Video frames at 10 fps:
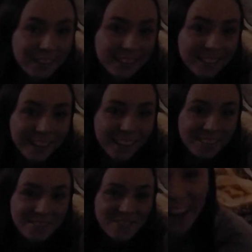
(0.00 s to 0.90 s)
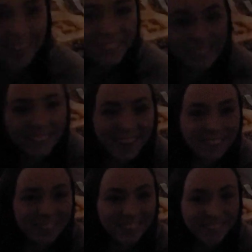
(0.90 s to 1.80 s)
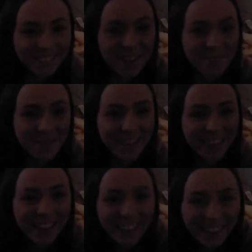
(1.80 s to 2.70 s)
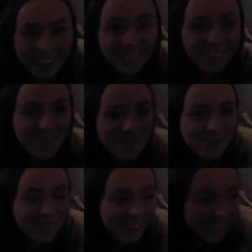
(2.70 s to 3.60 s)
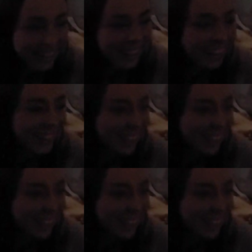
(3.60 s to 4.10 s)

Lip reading: Yeah, I would never. It's not my thing, but